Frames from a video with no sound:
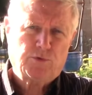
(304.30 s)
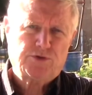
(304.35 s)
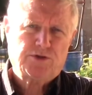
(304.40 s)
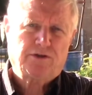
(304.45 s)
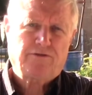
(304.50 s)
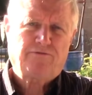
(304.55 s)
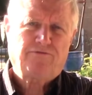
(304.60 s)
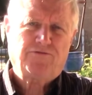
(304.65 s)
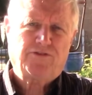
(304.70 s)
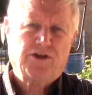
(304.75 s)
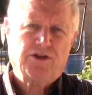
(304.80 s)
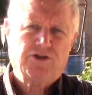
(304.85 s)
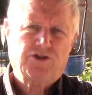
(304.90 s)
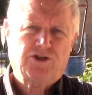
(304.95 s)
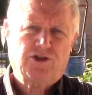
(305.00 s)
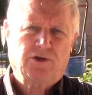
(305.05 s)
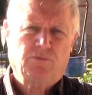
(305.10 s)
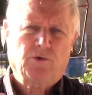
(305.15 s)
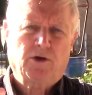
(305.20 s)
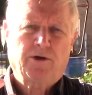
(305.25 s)
and
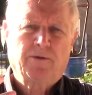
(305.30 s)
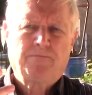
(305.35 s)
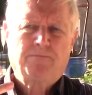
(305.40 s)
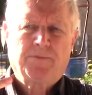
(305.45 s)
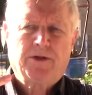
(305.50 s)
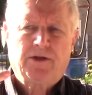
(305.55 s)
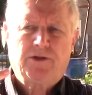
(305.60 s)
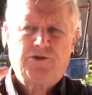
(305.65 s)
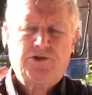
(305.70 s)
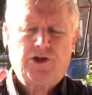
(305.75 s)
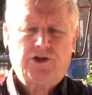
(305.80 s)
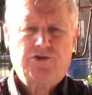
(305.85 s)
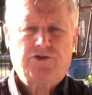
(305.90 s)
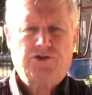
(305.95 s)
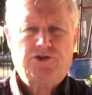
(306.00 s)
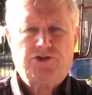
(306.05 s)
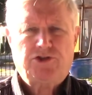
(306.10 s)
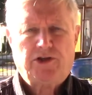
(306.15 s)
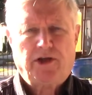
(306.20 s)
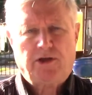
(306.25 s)
fish, and where
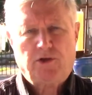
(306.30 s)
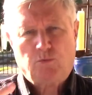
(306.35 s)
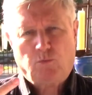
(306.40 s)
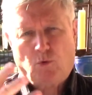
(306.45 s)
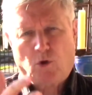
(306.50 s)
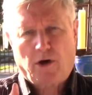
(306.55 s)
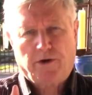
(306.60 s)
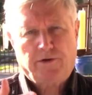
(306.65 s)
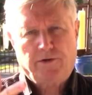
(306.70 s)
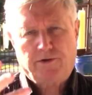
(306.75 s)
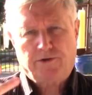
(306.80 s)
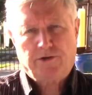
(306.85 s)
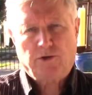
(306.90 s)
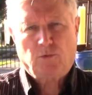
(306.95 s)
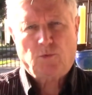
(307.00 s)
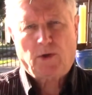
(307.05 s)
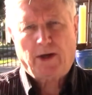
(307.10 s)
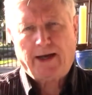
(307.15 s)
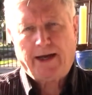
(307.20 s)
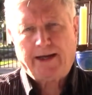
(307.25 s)
Jesus changed water
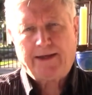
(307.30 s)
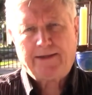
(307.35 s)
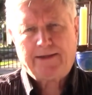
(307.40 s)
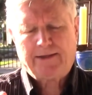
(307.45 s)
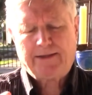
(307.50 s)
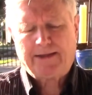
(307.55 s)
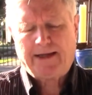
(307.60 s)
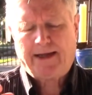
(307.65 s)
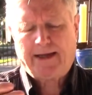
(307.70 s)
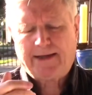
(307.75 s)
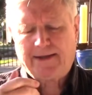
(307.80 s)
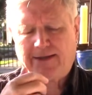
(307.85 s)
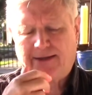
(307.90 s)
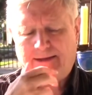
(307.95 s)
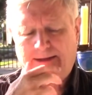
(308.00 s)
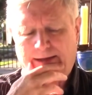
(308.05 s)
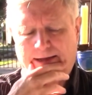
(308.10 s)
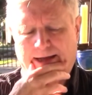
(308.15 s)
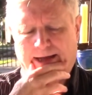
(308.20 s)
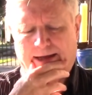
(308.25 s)
into wine in Cana
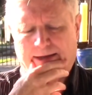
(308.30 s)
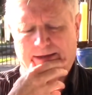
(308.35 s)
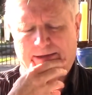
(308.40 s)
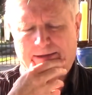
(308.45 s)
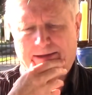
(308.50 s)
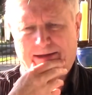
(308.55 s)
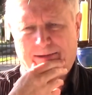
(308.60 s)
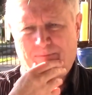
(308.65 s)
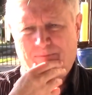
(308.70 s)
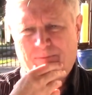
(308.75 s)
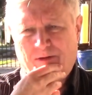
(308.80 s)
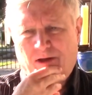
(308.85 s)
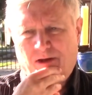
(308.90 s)
in Galilee.